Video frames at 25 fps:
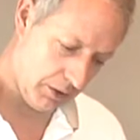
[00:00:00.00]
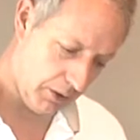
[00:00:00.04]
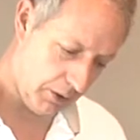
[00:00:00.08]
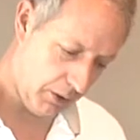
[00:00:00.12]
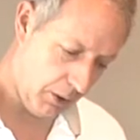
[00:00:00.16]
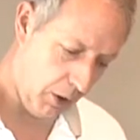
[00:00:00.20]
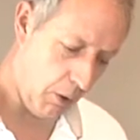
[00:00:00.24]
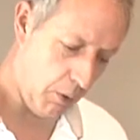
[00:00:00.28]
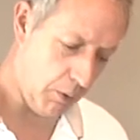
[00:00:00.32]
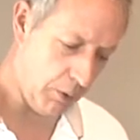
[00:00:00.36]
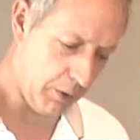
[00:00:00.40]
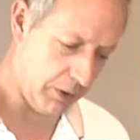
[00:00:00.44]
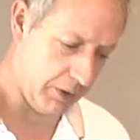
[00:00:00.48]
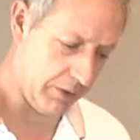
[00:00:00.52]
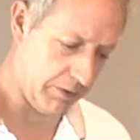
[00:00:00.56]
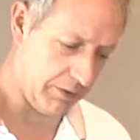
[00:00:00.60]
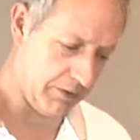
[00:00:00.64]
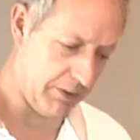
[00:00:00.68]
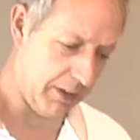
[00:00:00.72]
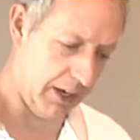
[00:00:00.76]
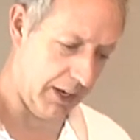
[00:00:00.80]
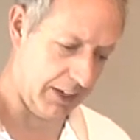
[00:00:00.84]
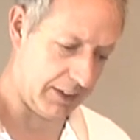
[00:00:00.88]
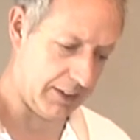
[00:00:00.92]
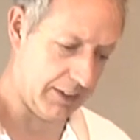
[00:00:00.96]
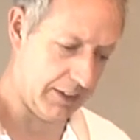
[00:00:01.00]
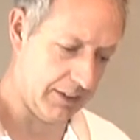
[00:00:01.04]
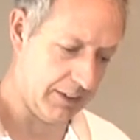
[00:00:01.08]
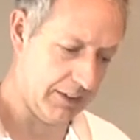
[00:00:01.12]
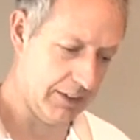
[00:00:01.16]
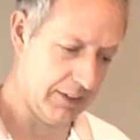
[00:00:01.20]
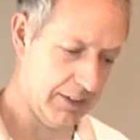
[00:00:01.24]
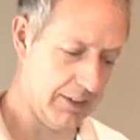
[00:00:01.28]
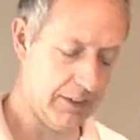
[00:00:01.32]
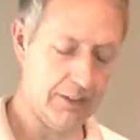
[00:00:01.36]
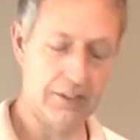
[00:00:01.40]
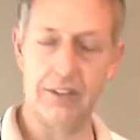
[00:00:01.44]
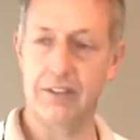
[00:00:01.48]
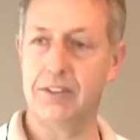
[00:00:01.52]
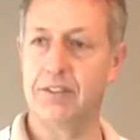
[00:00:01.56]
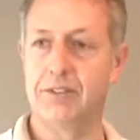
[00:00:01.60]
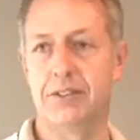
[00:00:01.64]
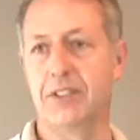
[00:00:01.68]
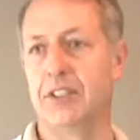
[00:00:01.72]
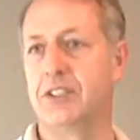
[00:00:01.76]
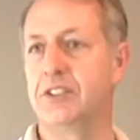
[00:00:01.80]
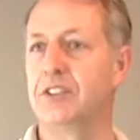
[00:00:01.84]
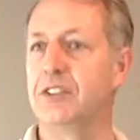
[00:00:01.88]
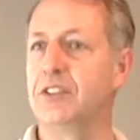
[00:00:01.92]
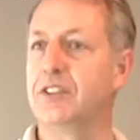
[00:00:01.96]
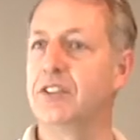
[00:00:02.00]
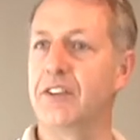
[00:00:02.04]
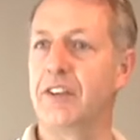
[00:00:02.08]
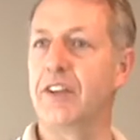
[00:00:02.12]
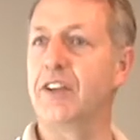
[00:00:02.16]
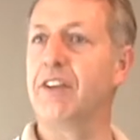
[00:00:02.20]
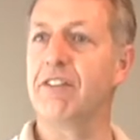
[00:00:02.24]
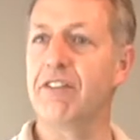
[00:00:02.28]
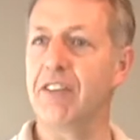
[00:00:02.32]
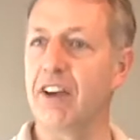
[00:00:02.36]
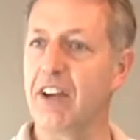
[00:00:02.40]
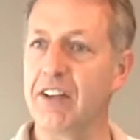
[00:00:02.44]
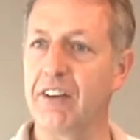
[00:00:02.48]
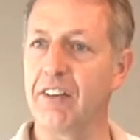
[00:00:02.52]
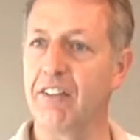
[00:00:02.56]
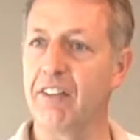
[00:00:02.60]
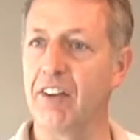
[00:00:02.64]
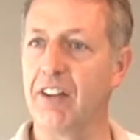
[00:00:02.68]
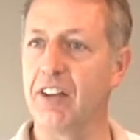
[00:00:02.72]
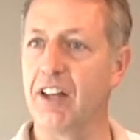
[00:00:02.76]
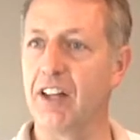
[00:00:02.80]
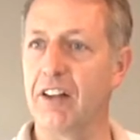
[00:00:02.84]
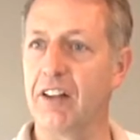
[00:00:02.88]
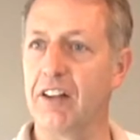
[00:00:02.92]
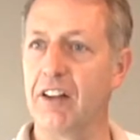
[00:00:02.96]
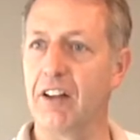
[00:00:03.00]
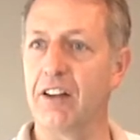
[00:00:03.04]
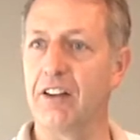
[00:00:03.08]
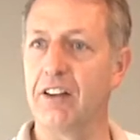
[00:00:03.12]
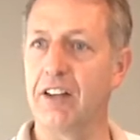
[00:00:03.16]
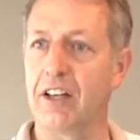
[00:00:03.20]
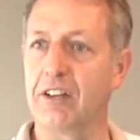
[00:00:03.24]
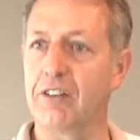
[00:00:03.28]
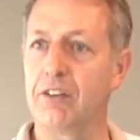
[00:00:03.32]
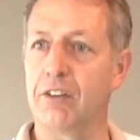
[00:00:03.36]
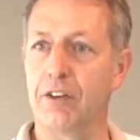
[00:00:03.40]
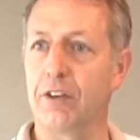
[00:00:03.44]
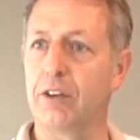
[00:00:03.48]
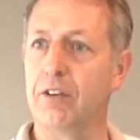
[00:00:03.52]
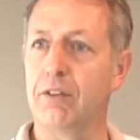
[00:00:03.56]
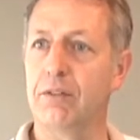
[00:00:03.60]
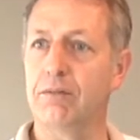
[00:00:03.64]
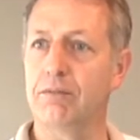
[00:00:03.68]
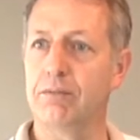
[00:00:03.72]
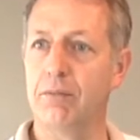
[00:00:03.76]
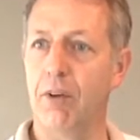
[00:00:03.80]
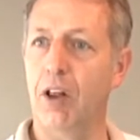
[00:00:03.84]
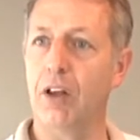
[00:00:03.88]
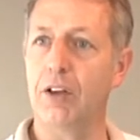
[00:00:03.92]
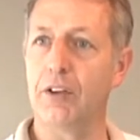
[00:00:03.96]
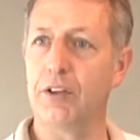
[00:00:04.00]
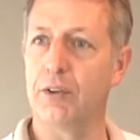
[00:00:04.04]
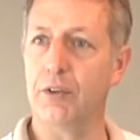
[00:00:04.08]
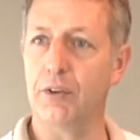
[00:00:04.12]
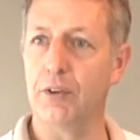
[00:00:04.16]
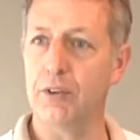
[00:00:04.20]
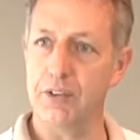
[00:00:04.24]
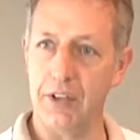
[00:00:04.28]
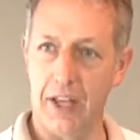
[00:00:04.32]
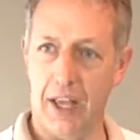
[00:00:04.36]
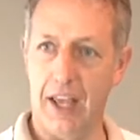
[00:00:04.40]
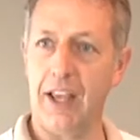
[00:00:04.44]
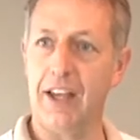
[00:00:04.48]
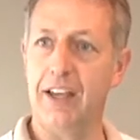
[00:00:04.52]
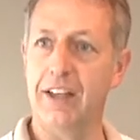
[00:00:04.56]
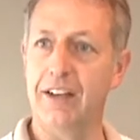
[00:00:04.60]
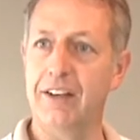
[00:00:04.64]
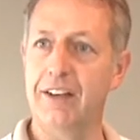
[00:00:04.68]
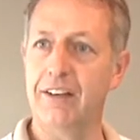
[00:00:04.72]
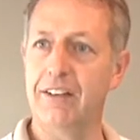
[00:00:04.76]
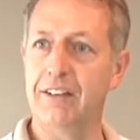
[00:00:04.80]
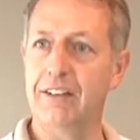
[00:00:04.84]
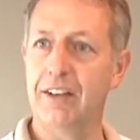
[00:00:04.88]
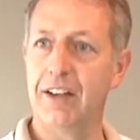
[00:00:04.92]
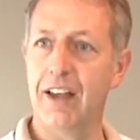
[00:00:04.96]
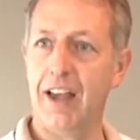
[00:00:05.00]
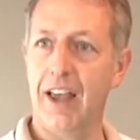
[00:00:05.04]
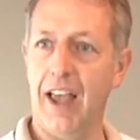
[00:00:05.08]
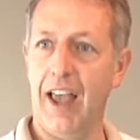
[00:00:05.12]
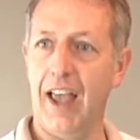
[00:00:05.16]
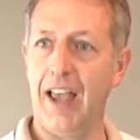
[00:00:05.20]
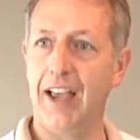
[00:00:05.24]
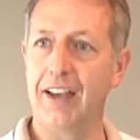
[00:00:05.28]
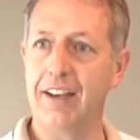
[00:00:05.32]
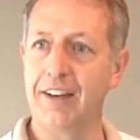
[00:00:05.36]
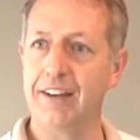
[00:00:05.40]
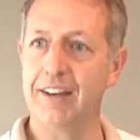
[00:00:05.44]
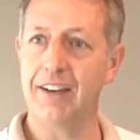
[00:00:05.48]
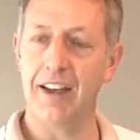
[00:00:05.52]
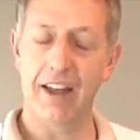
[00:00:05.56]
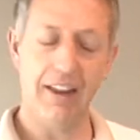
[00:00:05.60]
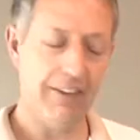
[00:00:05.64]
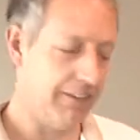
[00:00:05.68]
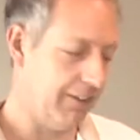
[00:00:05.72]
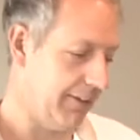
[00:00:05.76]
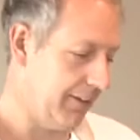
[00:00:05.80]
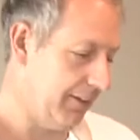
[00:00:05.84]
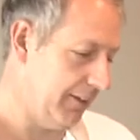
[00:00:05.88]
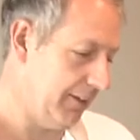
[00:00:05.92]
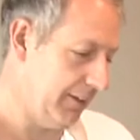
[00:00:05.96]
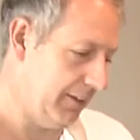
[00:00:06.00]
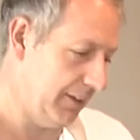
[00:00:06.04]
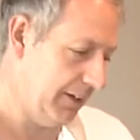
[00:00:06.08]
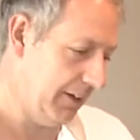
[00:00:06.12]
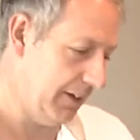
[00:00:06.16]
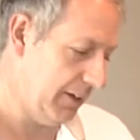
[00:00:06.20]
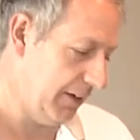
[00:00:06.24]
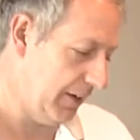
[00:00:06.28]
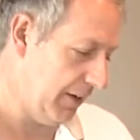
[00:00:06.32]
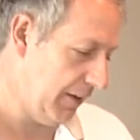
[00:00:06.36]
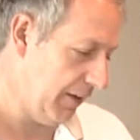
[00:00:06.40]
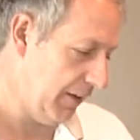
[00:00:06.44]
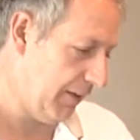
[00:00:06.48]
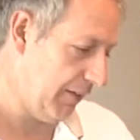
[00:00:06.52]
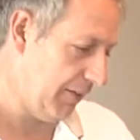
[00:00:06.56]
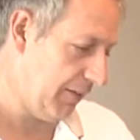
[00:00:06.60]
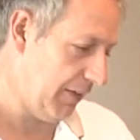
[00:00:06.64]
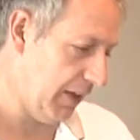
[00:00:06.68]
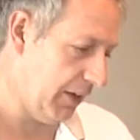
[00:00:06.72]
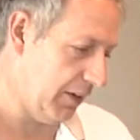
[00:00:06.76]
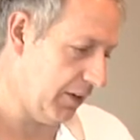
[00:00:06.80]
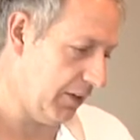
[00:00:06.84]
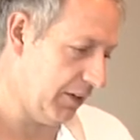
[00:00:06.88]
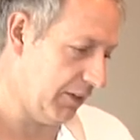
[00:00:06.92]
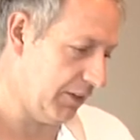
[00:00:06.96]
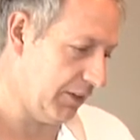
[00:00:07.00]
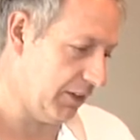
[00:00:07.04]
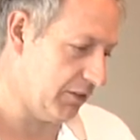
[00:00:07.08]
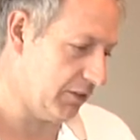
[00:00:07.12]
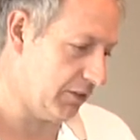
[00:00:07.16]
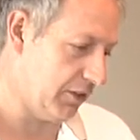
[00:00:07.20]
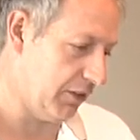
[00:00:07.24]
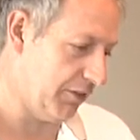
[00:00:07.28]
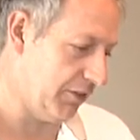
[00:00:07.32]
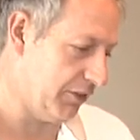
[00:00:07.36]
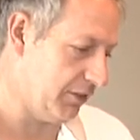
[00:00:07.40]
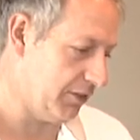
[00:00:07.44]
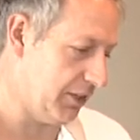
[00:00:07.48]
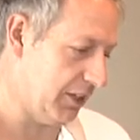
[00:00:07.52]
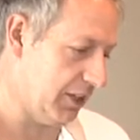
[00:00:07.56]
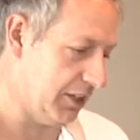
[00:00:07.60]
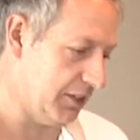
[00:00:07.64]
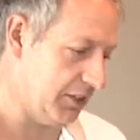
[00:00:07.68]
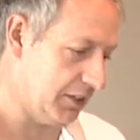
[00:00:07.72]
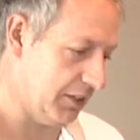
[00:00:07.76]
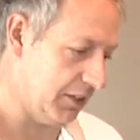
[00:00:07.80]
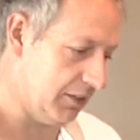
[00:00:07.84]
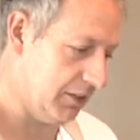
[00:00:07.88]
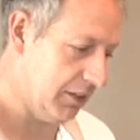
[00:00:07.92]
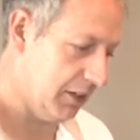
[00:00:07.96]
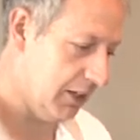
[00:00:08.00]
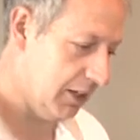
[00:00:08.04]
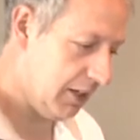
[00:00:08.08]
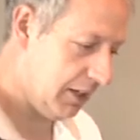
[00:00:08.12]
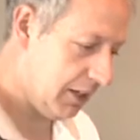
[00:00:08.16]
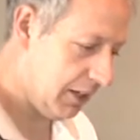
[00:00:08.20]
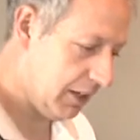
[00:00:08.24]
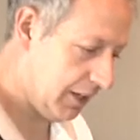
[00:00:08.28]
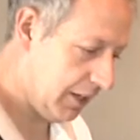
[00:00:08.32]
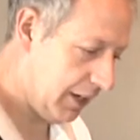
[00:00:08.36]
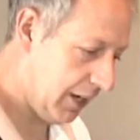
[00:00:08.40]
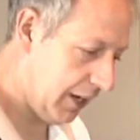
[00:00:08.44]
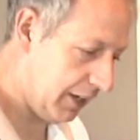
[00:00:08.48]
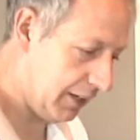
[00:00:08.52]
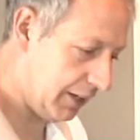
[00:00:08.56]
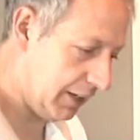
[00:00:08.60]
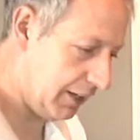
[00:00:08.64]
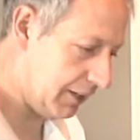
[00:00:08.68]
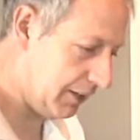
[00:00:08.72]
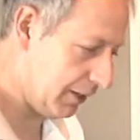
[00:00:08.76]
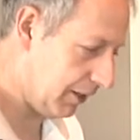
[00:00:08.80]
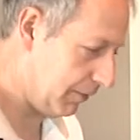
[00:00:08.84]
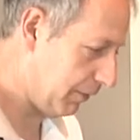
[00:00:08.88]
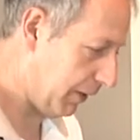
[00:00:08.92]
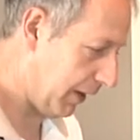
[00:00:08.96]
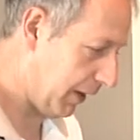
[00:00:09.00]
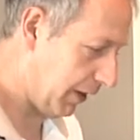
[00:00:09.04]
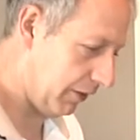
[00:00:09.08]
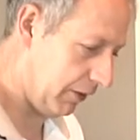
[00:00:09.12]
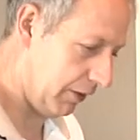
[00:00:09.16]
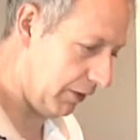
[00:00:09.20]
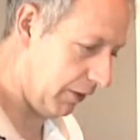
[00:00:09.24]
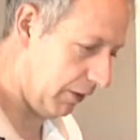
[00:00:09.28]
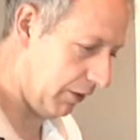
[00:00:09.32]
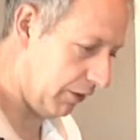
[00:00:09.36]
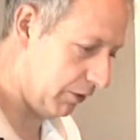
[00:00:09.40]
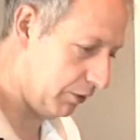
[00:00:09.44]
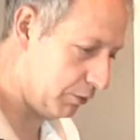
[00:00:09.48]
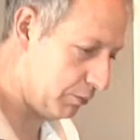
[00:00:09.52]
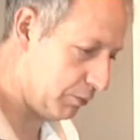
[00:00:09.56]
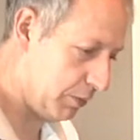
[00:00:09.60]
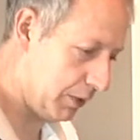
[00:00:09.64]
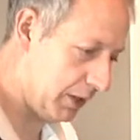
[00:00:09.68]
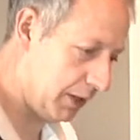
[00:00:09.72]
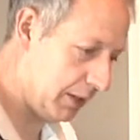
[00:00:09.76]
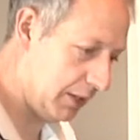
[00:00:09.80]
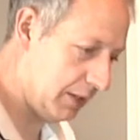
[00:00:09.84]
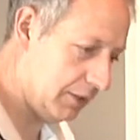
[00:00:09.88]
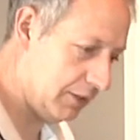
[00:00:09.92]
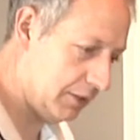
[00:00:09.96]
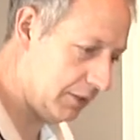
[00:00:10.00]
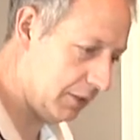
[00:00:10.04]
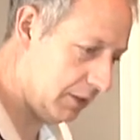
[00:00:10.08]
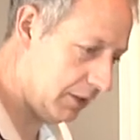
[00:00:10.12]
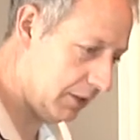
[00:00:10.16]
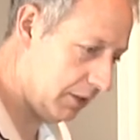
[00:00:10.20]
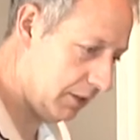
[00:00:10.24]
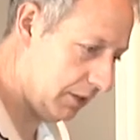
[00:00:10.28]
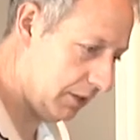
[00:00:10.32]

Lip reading: Cohen effect. It's just the effect of the electrical molecules hanging together. And you get the surface tension. Now I'm going to dump out all those pennies,